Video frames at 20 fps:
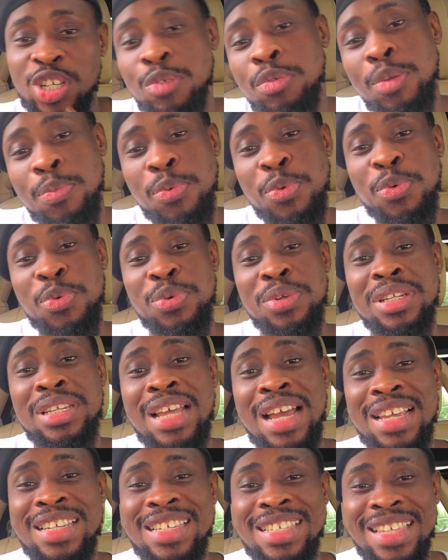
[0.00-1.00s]
people
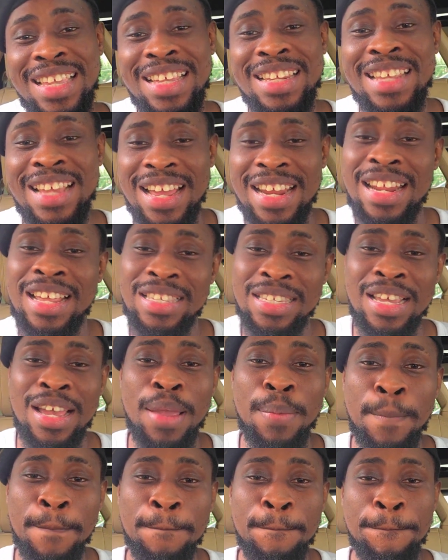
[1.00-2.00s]
that stayed there at that
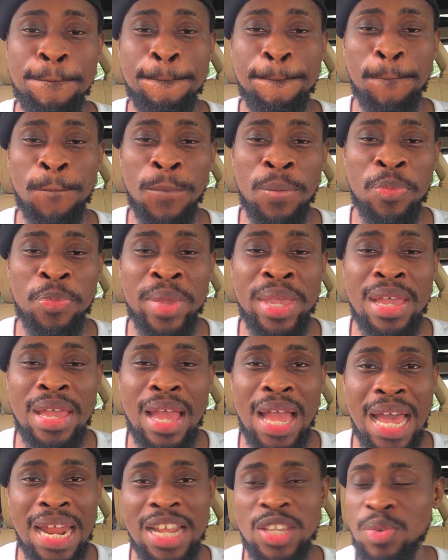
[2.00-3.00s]
time.
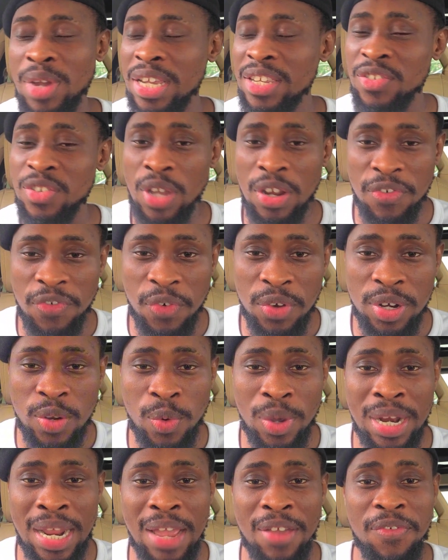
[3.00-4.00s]
And that's why it's very funny
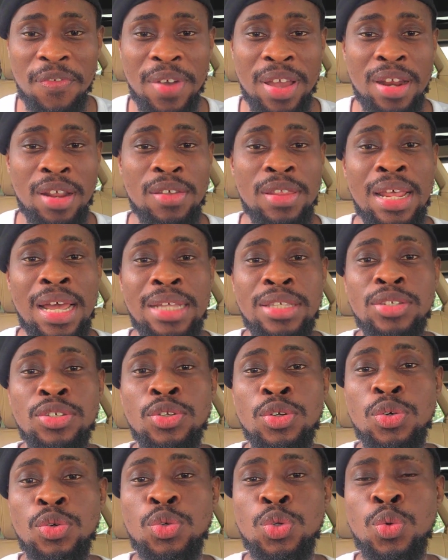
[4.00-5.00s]
when I find out that you
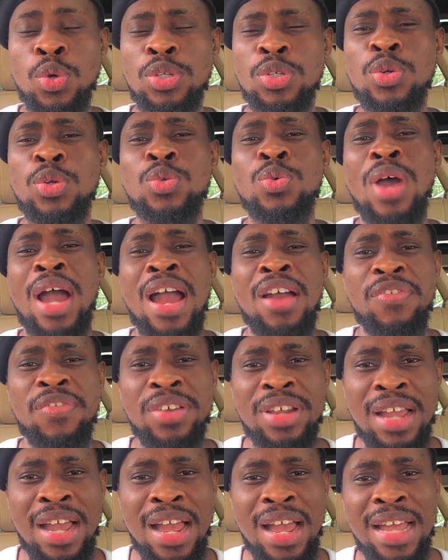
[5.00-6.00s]
want to go to
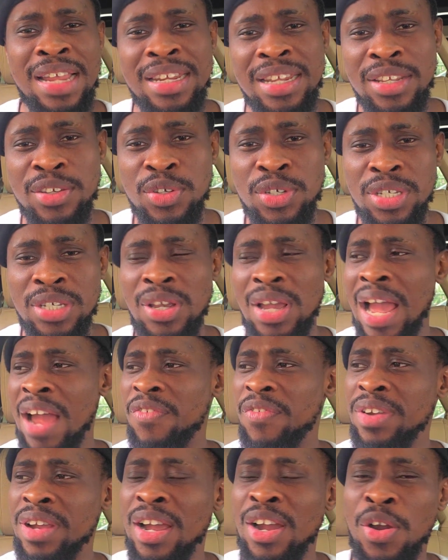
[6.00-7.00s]
Africa and then you see
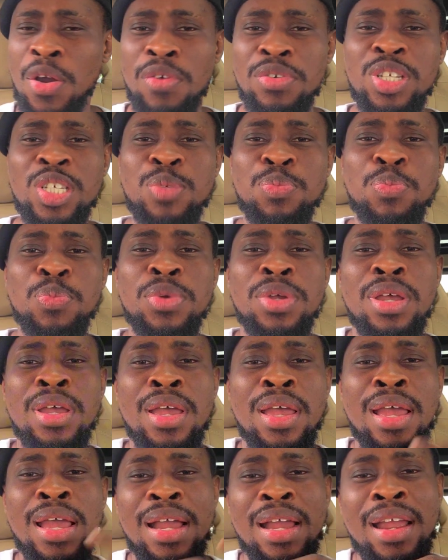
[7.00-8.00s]
African countries,
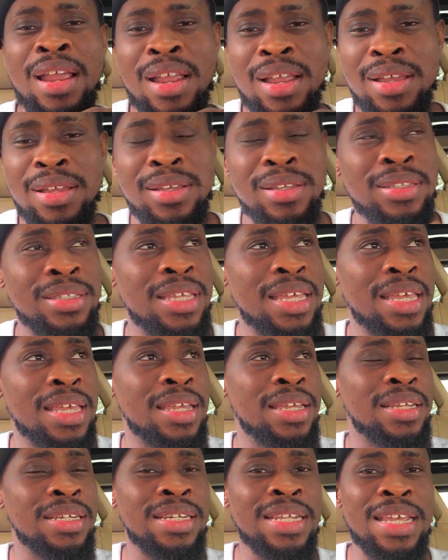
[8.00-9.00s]

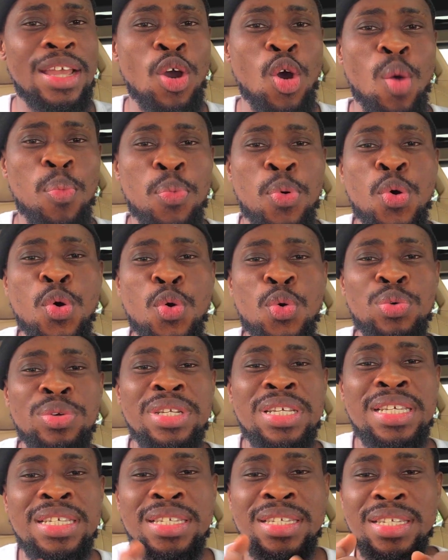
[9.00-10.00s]
they uphold
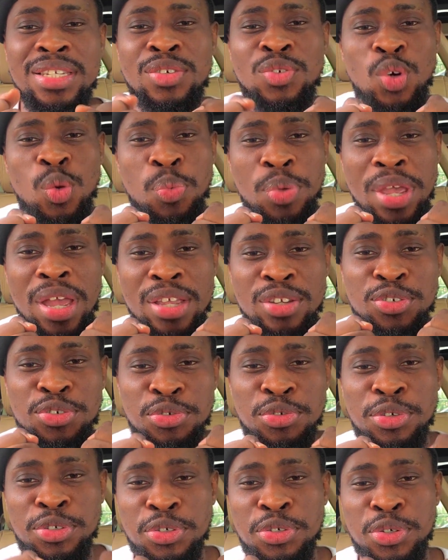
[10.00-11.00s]
this European
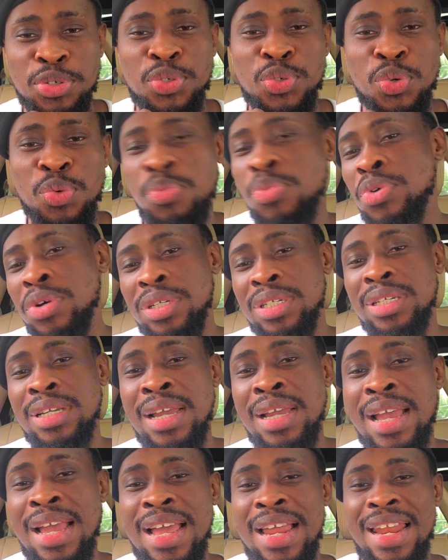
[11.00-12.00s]
structure so much.
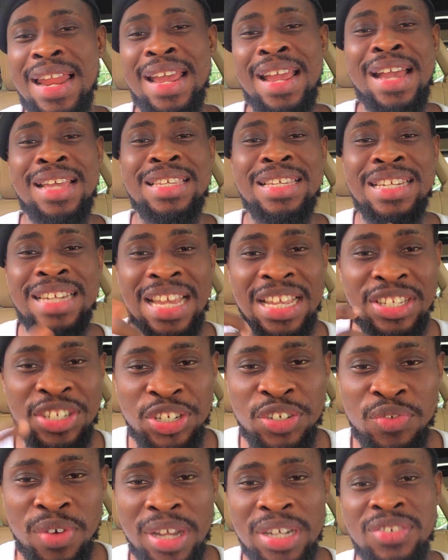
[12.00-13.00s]
Like as a
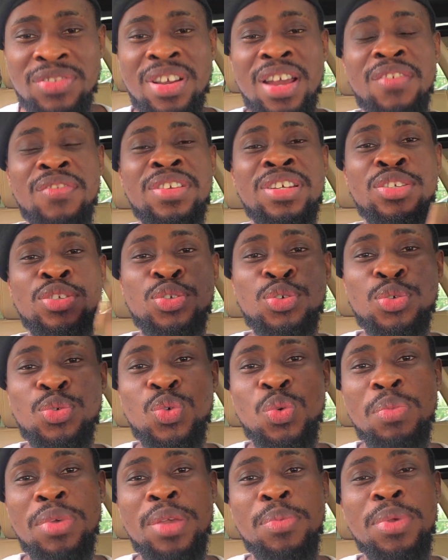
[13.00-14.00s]
Nigerian traveling
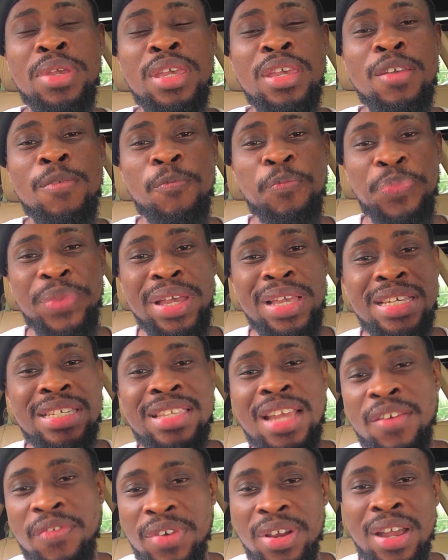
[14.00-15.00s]
to maybe
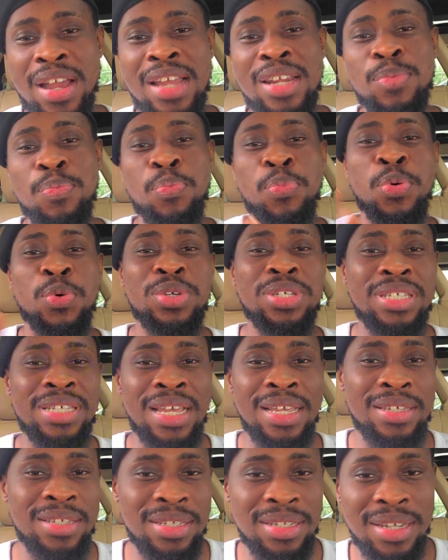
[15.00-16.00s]
East Africa, the
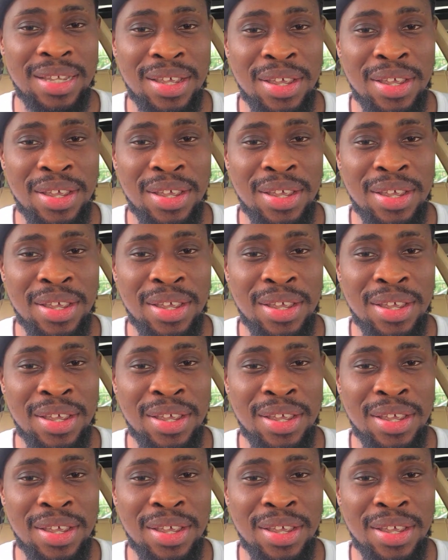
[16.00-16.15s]
process